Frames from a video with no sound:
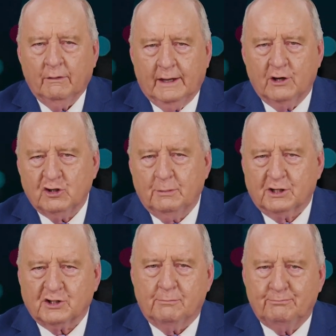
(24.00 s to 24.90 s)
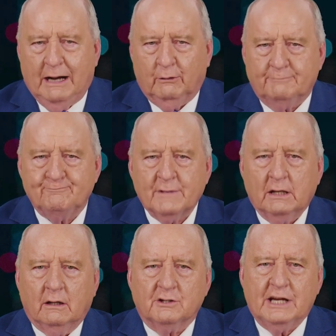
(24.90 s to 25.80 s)
The Energy Minister Bowen
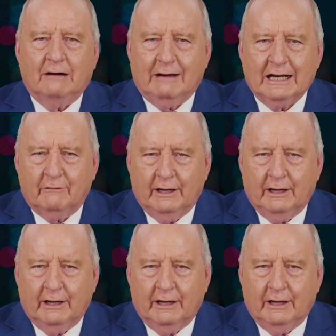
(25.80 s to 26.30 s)
is now running